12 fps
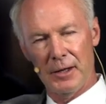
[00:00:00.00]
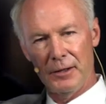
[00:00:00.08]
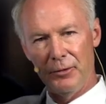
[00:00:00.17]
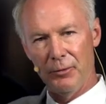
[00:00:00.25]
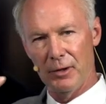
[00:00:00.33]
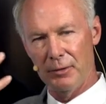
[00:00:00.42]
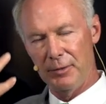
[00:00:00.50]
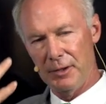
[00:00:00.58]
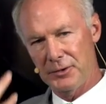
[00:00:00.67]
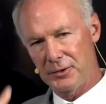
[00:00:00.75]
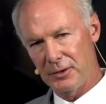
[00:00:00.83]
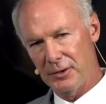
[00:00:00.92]
you want to be
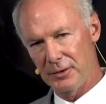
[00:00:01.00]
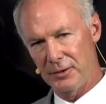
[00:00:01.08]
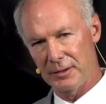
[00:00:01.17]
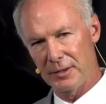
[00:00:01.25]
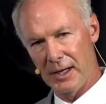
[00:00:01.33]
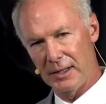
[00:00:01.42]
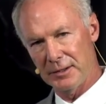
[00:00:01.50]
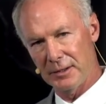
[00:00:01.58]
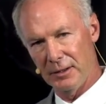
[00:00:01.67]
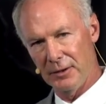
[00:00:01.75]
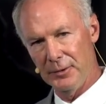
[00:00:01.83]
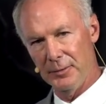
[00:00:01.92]
sure there's lots of
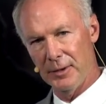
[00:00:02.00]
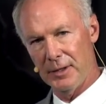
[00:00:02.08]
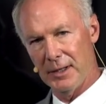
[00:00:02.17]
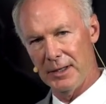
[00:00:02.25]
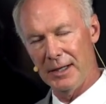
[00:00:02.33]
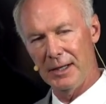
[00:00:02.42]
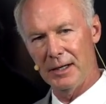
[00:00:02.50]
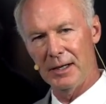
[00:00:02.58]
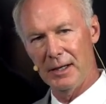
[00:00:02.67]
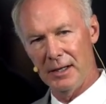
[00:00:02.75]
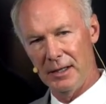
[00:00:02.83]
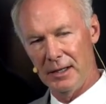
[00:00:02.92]
lubricant
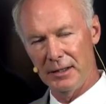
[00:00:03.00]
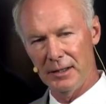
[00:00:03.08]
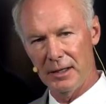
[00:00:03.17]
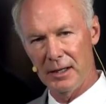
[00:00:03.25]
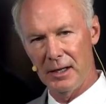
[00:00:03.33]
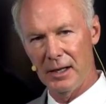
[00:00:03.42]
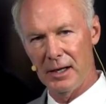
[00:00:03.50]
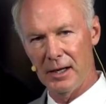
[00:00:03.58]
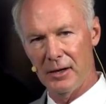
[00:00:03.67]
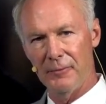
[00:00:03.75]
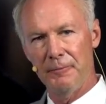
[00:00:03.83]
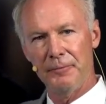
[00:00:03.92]
in the
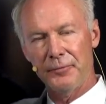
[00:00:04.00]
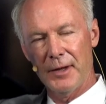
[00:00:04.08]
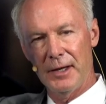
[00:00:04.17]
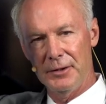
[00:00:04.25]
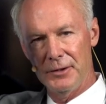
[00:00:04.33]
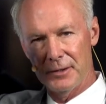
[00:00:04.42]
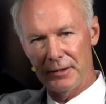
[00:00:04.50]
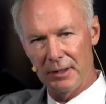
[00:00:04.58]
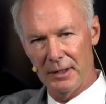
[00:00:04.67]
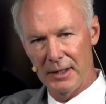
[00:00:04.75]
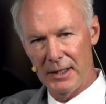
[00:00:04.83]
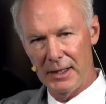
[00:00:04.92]
canal and just
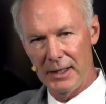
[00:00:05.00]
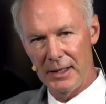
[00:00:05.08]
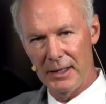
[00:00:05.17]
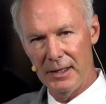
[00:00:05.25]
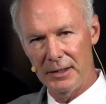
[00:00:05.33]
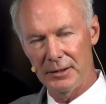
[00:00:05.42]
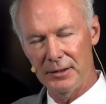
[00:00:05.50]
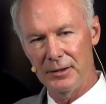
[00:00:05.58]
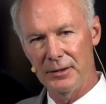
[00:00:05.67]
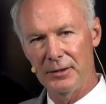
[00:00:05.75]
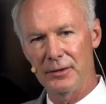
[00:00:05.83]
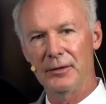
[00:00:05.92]
let
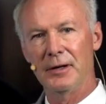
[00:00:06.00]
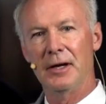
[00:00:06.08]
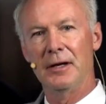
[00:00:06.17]
the